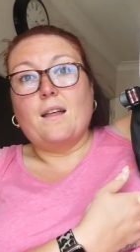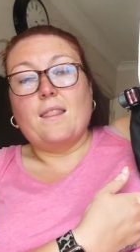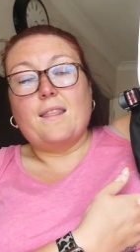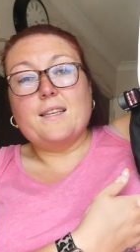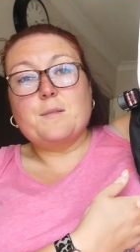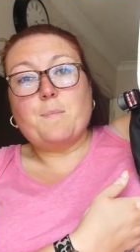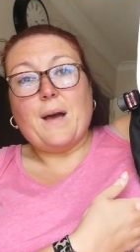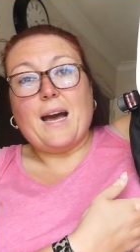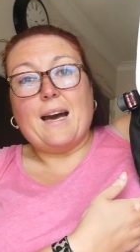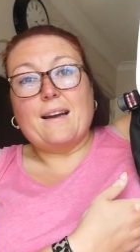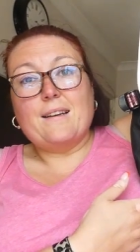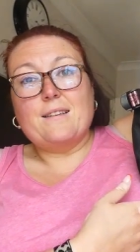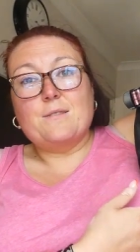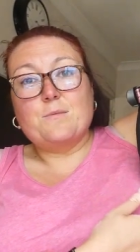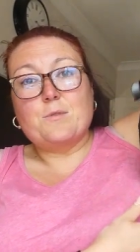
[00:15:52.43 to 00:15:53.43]
this
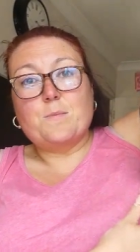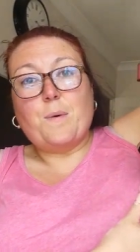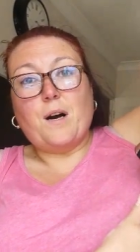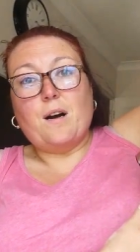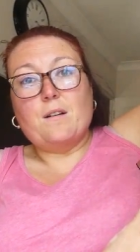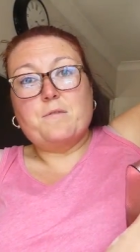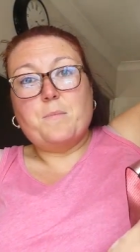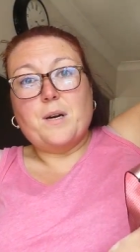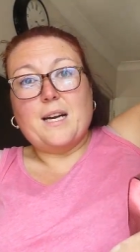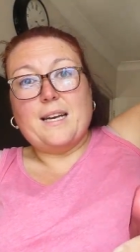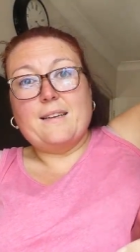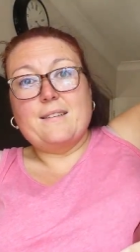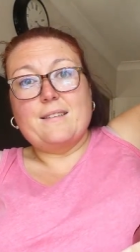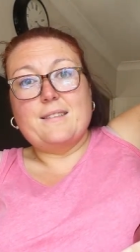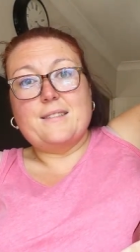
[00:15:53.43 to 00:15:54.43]
bag was part of
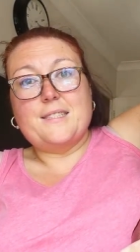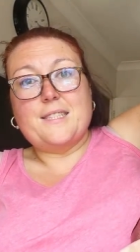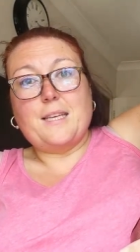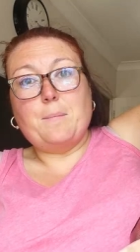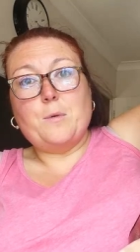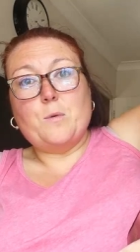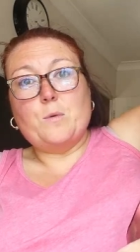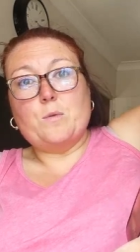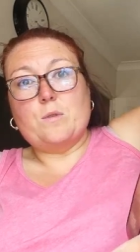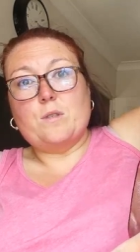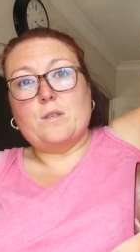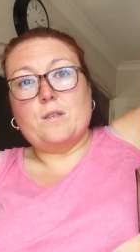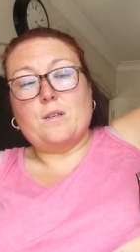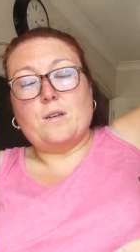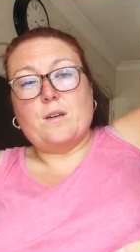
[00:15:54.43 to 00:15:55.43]
my Timu
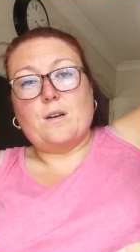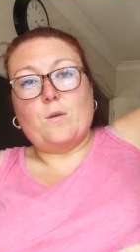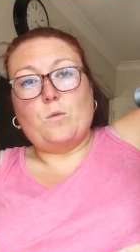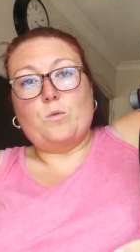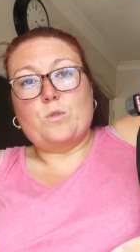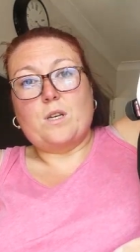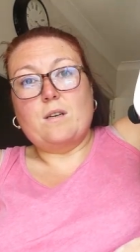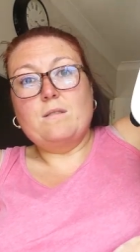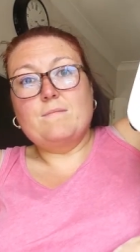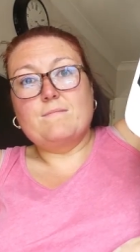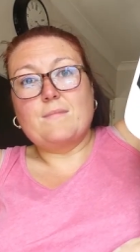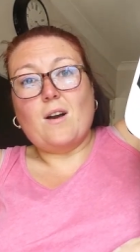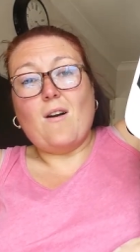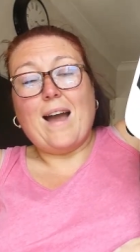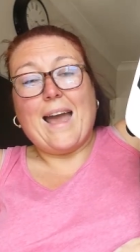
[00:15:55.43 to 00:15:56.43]
order
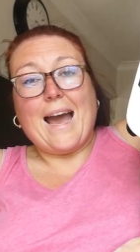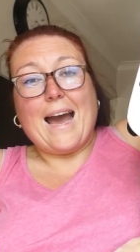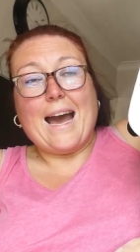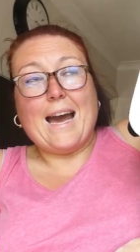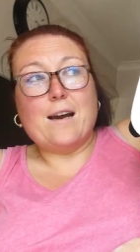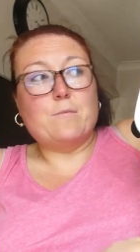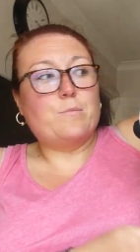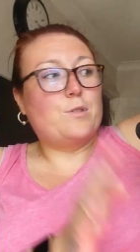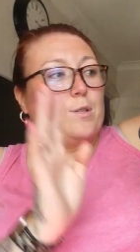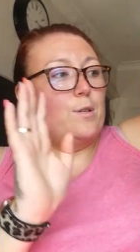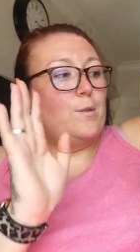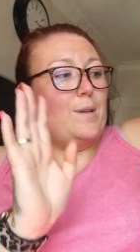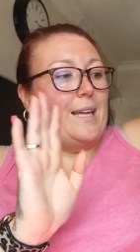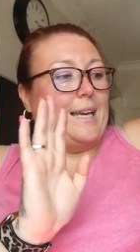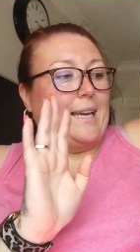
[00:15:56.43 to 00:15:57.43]
I
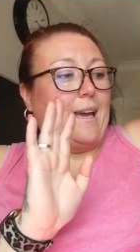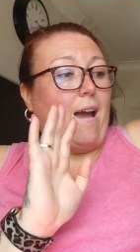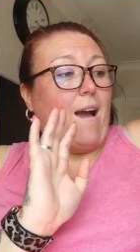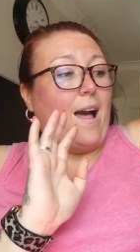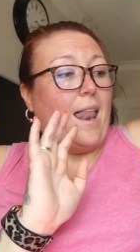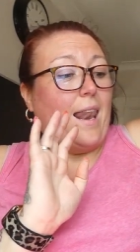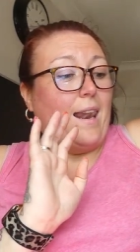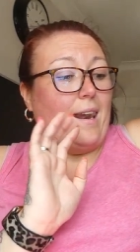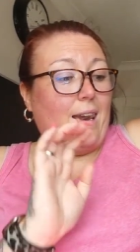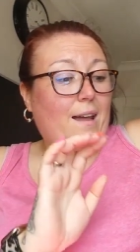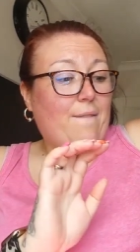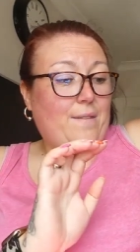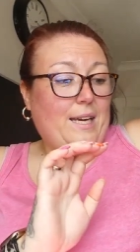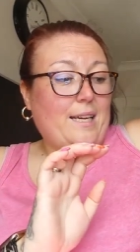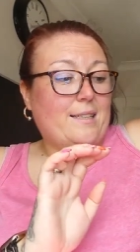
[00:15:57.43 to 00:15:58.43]
absolutely
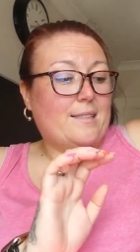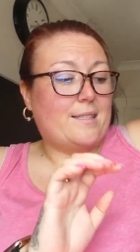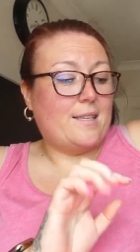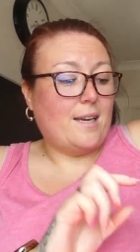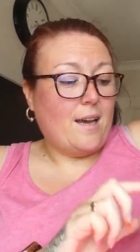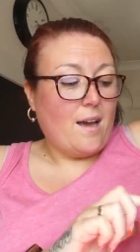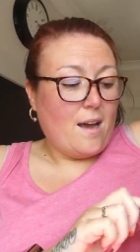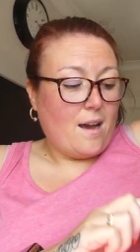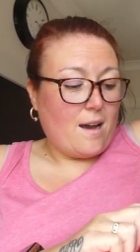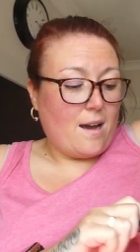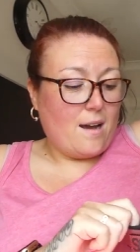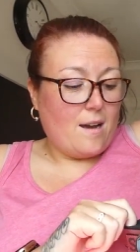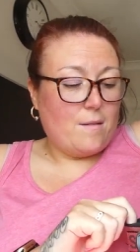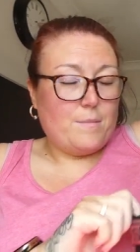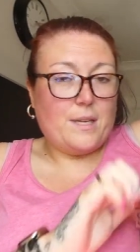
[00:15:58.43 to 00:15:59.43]
love it.
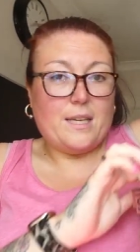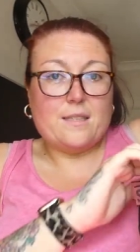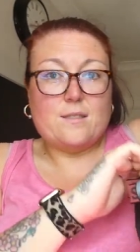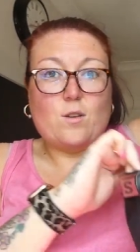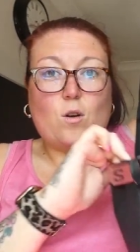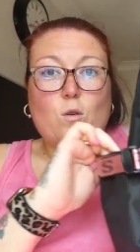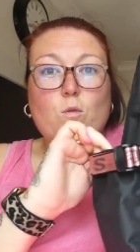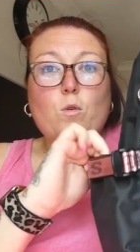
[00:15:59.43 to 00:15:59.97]
Um, it's got